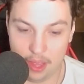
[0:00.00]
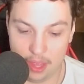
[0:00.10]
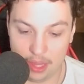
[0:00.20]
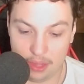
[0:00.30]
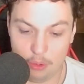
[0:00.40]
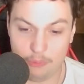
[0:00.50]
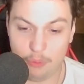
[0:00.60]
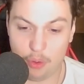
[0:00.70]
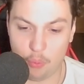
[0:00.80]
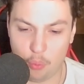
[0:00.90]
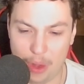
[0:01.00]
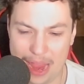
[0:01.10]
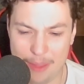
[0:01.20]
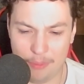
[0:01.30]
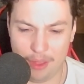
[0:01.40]
He goes for a
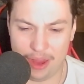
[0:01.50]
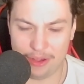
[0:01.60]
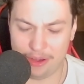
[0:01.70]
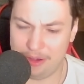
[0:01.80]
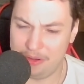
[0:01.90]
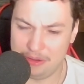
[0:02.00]
Ram Rider.